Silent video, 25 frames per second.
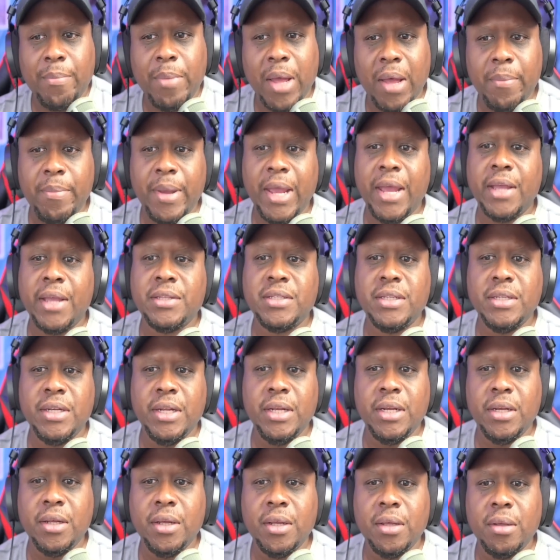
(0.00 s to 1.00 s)
by
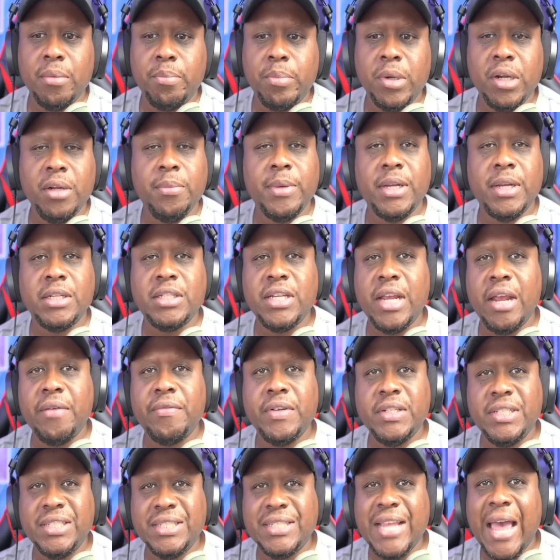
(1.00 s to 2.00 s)
Pasadena pretty much
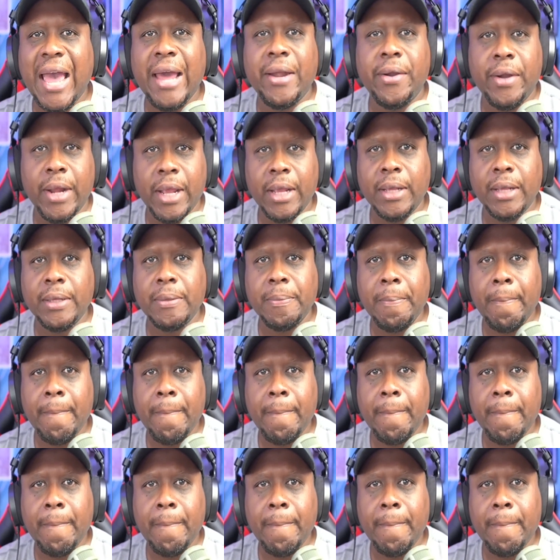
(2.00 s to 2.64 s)
every Saturday.